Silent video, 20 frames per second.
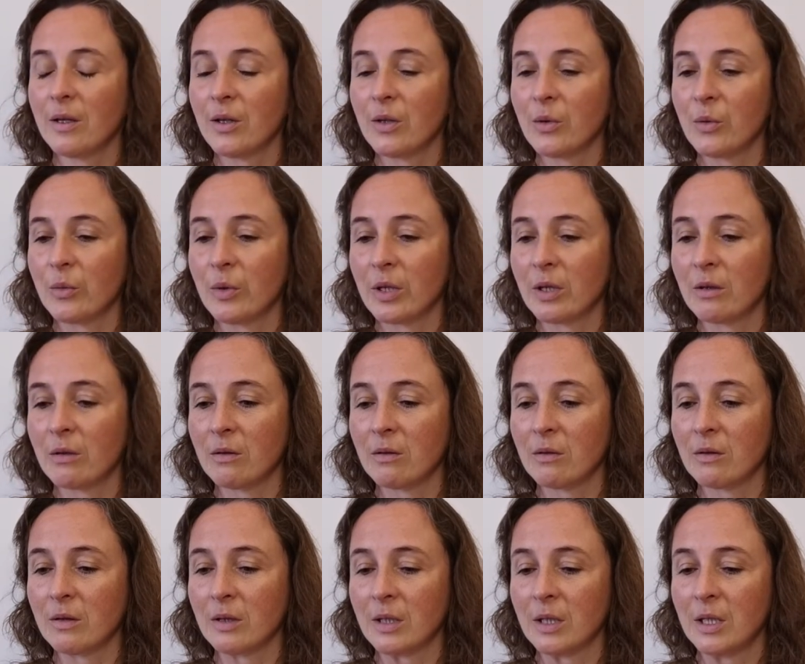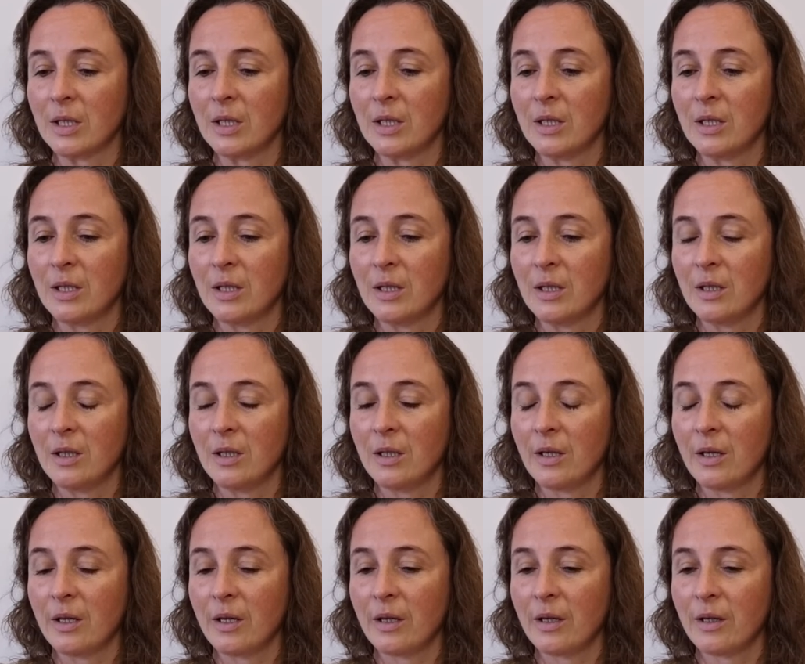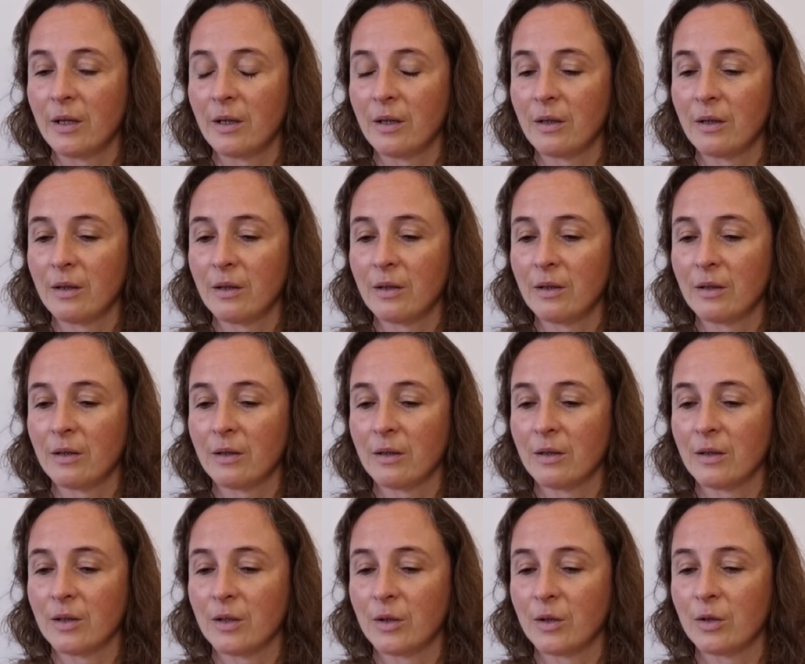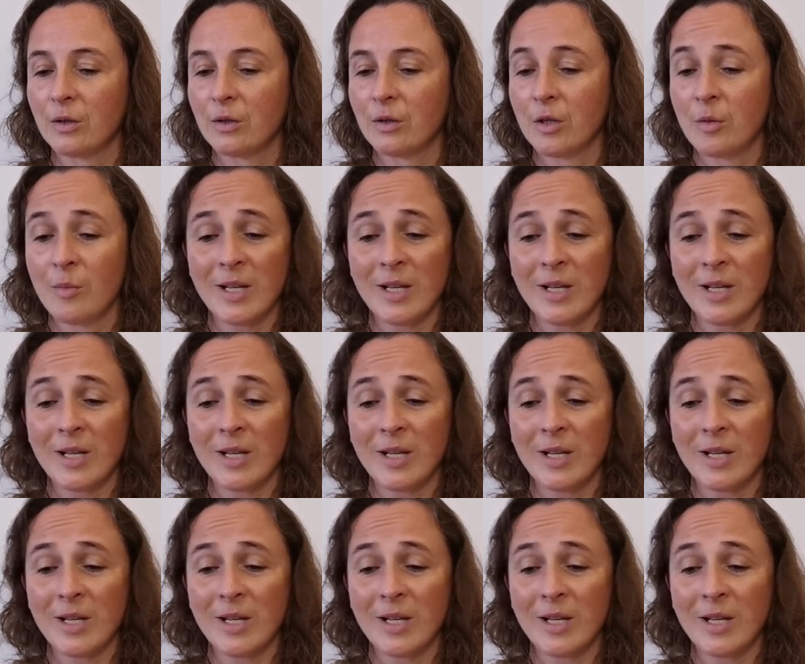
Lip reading: we can, it